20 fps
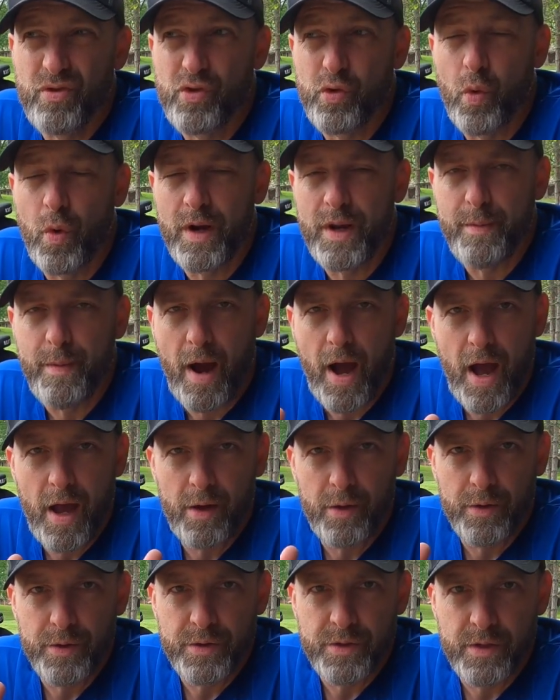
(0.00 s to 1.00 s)
20
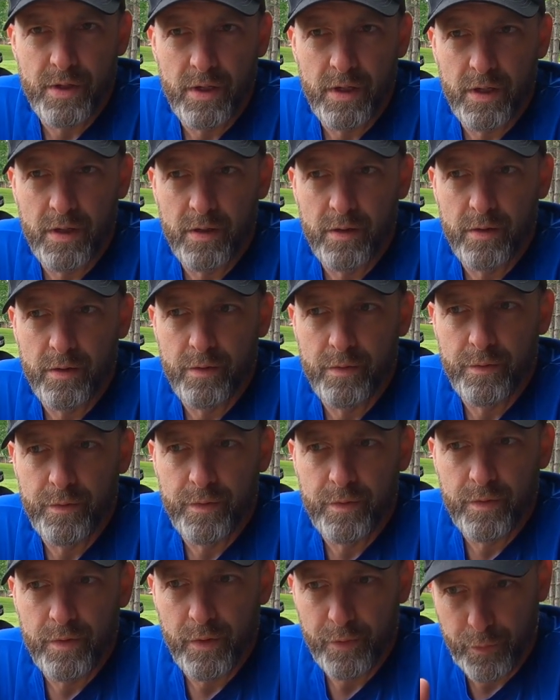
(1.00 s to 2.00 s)
miles of
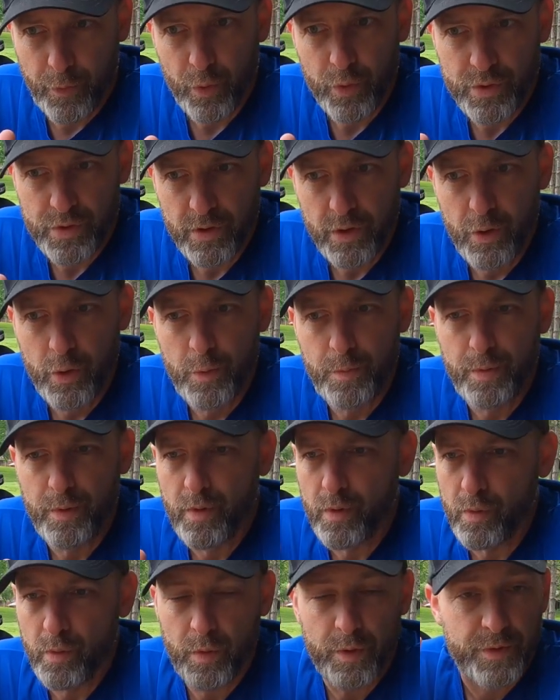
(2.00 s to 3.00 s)
the first loop
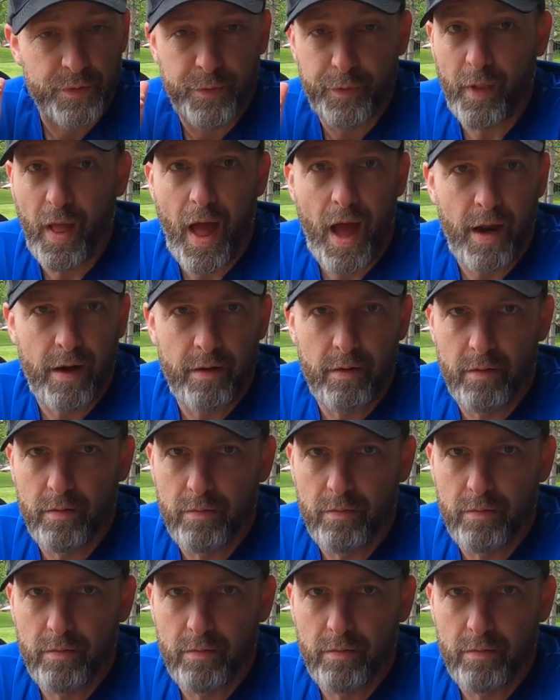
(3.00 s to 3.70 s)
was flat.